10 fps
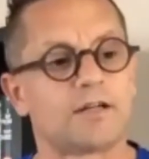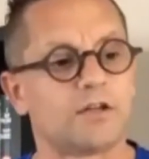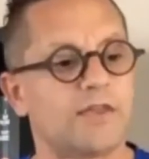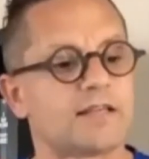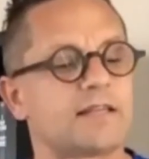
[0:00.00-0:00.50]
Is
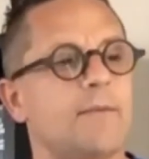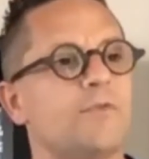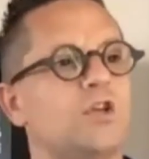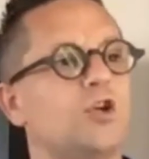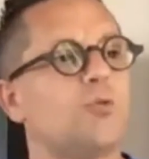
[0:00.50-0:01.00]
there
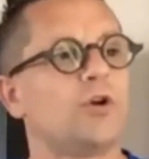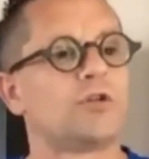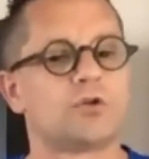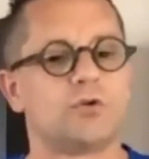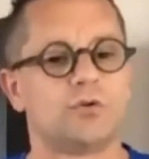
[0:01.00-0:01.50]
something you want
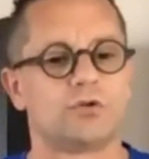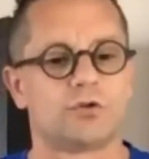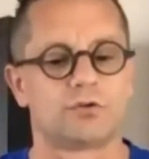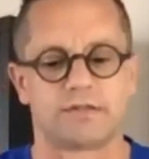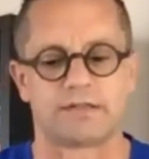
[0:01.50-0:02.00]
to
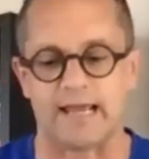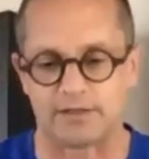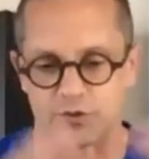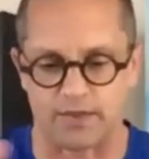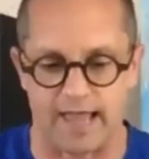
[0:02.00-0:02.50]
say
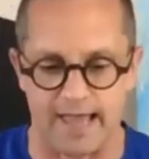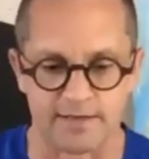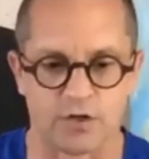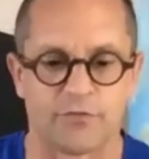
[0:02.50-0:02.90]
to the end of the